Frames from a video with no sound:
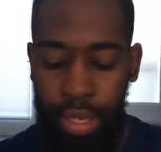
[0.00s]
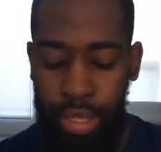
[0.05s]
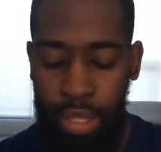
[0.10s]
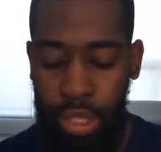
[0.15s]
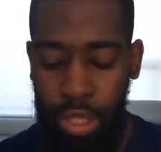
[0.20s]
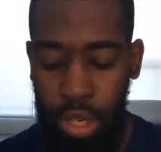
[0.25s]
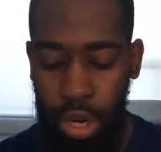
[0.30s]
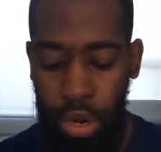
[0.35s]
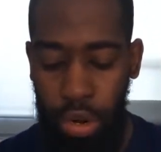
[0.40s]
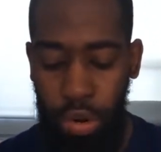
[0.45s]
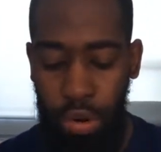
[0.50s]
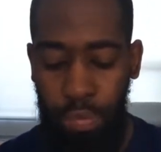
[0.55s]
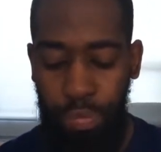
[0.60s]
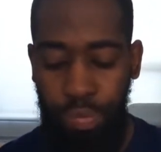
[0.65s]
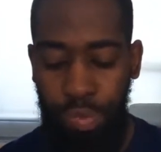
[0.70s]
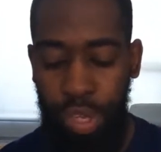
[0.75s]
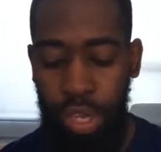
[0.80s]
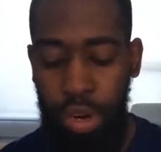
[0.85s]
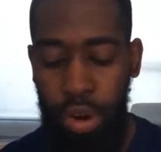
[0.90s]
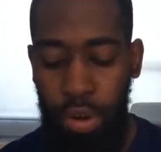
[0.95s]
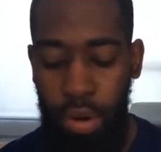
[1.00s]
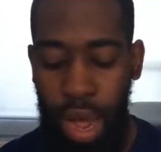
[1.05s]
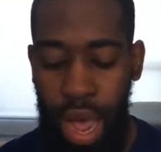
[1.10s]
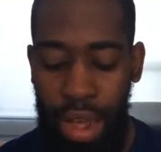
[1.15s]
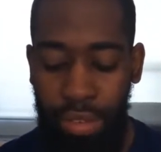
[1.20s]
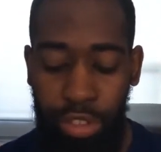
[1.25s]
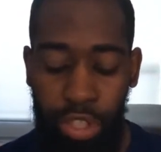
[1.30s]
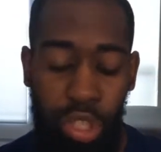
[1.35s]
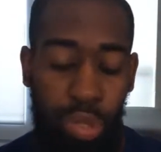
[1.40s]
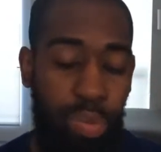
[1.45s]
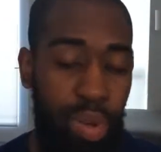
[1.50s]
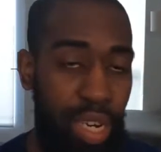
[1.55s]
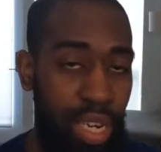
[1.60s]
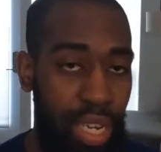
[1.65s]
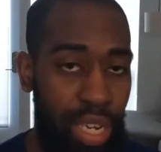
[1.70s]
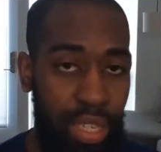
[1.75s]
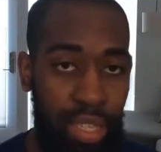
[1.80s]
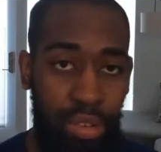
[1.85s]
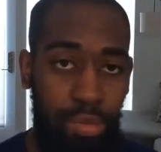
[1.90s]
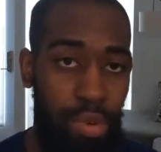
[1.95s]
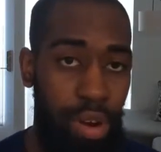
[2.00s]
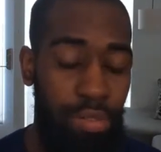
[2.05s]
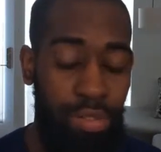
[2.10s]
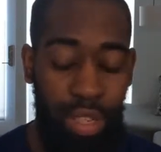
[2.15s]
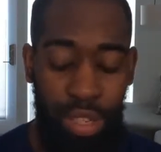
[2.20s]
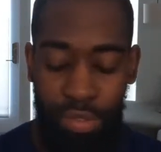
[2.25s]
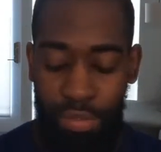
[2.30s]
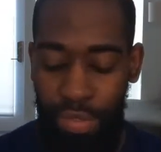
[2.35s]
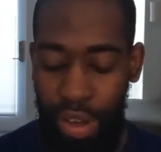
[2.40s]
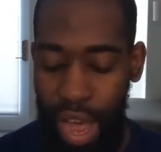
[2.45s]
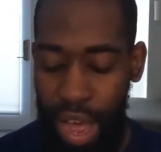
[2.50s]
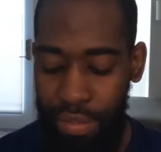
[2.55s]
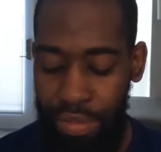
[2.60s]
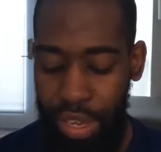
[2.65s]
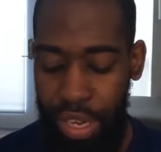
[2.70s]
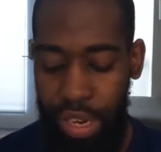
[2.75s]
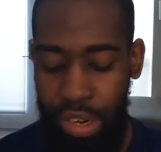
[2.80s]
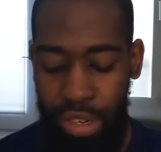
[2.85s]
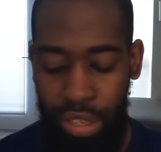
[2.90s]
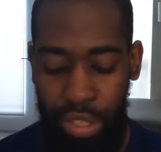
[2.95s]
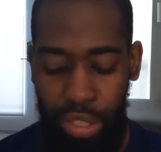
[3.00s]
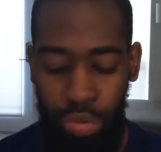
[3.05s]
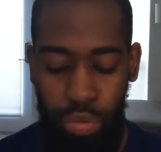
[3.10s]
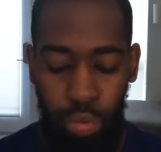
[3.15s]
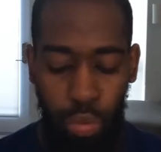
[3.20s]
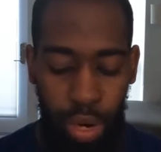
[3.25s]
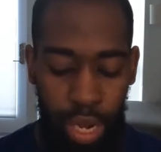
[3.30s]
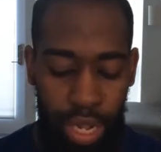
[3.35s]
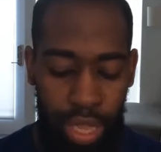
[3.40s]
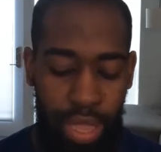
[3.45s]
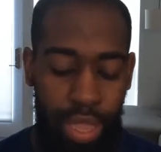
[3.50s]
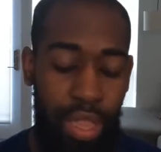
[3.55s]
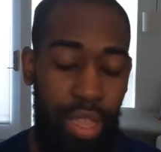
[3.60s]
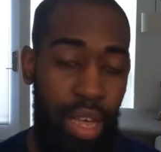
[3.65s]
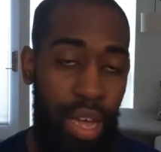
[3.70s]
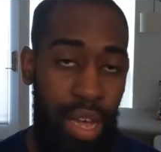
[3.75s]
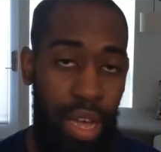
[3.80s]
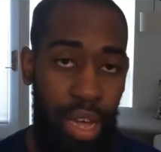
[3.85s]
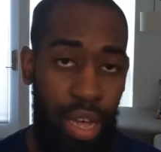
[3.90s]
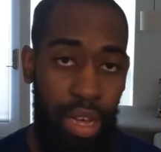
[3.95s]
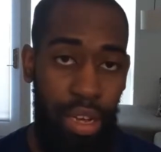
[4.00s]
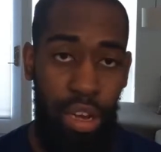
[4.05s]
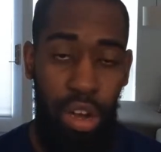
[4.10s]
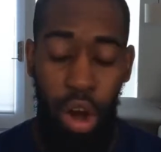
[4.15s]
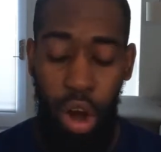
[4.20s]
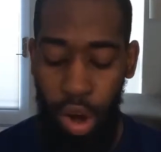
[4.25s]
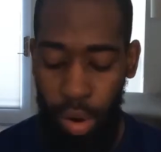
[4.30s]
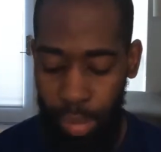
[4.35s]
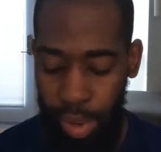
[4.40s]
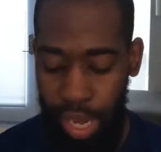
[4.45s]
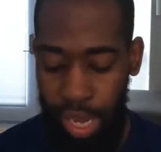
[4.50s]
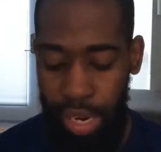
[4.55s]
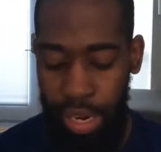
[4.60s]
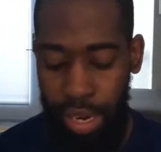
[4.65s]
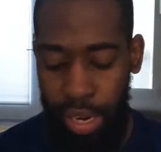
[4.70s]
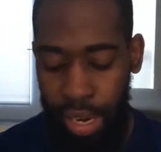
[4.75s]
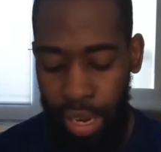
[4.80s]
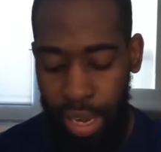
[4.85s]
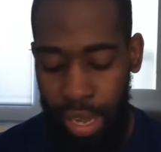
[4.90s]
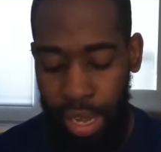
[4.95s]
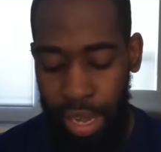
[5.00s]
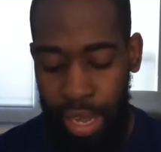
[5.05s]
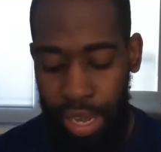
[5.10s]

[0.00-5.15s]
So, after spending the roughly 5 years with Garmin,